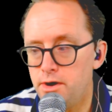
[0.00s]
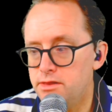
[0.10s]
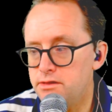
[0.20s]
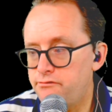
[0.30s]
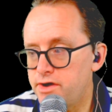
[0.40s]

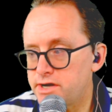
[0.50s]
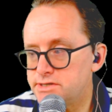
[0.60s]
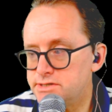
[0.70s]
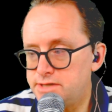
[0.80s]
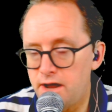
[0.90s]
The VIX
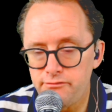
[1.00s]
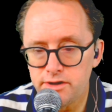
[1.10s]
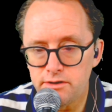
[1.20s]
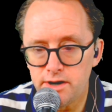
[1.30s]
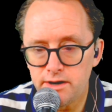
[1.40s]
is definitely
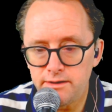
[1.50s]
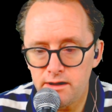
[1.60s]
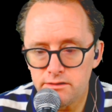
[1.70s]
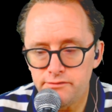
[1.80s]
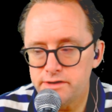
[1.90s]
going
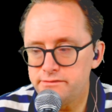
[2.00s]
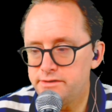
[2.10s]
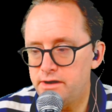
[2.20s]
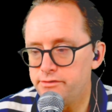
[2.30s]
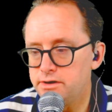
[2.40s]
down. The VIX is
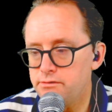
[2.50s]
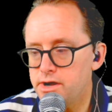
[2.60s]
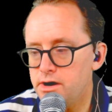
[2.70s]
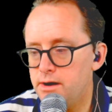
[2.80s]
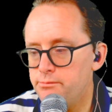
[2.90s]
definitely
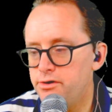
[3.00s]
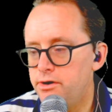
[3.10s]
going up.